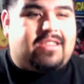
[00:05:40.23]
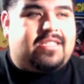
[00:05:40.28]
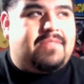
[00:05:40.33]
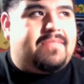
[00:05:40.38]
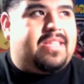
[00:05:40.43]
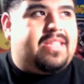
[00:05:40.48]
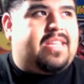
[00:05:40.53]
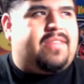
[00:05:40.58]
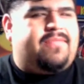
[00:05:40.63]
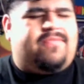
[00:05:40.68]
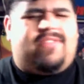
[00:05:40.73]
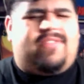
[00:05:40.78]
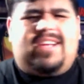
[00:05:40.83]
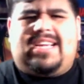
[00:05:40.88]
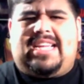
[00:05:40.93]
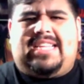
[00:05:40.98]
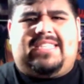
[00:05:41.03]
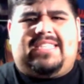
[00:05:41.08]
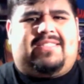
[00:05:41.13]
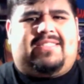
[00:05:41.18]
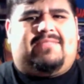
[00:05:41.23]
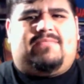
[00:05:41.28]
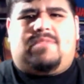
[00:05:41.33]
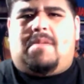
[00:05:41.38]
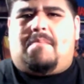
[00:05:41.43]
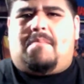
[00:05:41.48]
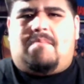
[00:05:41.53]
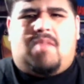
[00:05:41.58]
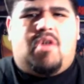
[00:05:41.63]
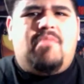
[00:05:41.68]
some of the fucking
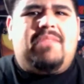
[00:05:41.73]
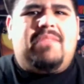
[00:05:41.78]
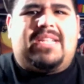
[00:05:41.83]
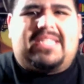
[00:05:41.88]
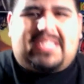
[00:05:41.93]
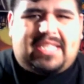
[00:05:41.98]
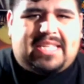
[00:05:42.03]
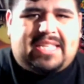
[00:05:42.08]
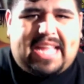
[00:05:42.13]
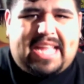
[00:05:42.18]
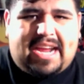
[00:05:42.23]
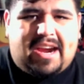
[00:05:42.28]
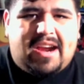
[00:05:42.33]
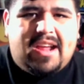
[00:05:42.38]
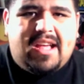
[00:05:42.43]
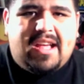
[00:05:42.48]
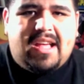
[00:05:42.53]
the moments in there